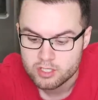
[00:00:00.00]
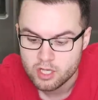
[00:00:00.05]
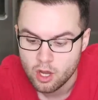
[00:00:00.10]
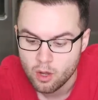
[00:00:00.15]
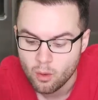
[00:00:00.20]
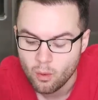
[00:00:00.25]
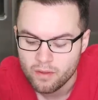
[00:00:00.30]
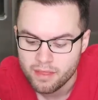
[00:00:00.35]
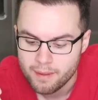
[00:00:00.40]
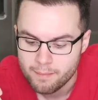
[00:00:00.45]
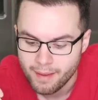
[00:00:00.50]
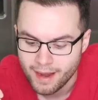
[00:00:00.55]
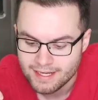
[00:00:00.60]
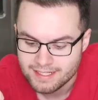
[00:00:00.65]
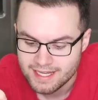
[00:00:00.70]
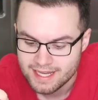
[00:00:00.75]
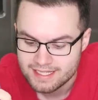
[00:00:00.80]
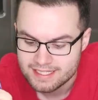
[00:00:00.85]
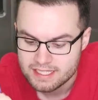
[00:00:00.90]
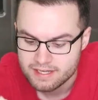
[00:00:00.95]
So they
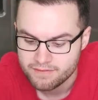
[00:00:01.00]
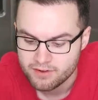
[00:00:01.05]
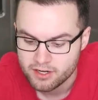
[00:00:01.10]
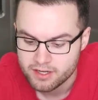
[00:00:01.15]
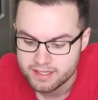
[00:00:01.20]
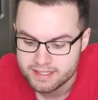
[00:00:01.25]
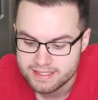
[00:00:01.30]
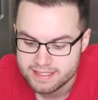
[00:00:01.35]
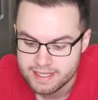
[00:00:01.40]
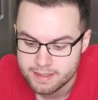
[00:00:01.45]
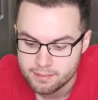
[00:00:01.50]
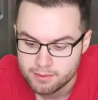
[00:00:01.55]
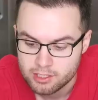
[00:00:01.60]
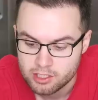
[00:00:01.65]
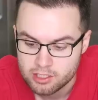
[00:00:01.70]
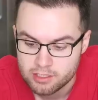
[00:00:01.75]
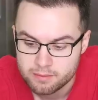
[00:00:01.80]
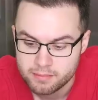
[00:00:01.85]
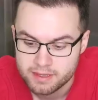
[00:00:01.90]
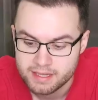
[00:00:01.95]
might taste very
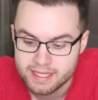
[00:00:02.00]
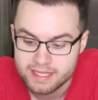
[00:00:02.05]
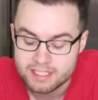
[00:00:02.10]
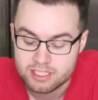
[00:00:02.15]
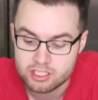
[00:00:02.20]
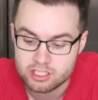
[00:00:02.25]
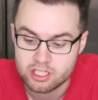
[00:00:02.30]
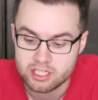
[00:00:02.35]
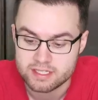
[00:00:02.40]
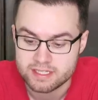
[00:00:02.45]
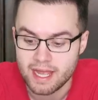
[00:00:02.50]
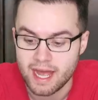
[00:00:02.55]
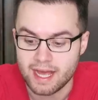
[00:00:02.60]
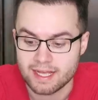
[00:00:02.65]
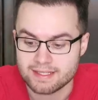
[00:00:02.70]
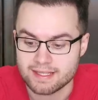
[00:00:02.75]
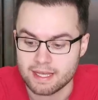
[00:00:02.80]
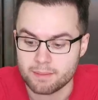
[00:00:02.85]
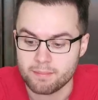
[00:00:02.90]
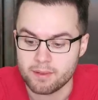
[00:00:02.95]
similar, but this just
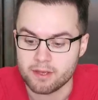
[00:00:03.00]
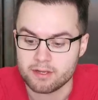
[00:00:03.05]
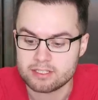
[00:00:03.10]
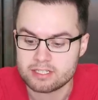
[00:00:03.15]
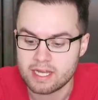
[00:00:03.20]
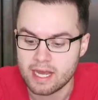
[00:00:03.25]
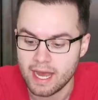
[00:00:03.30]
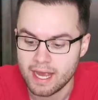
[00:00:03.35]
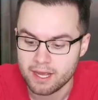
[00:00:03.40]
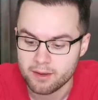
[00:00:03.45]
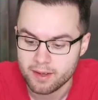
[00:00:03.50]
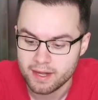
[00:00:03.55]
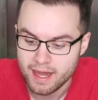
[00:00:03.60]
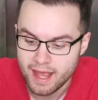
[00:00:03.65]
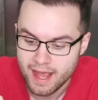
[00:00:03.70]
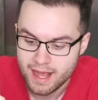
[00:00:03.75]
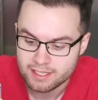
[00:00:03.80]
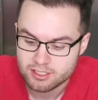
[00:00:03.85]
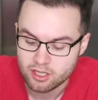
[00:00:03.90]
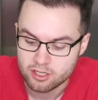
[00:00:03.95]
has like pico de gallo
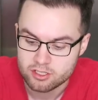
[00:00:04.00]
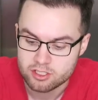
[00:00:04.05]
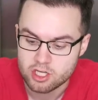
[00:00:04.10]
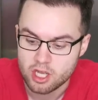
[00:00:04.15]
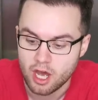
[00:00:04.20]
and eggs on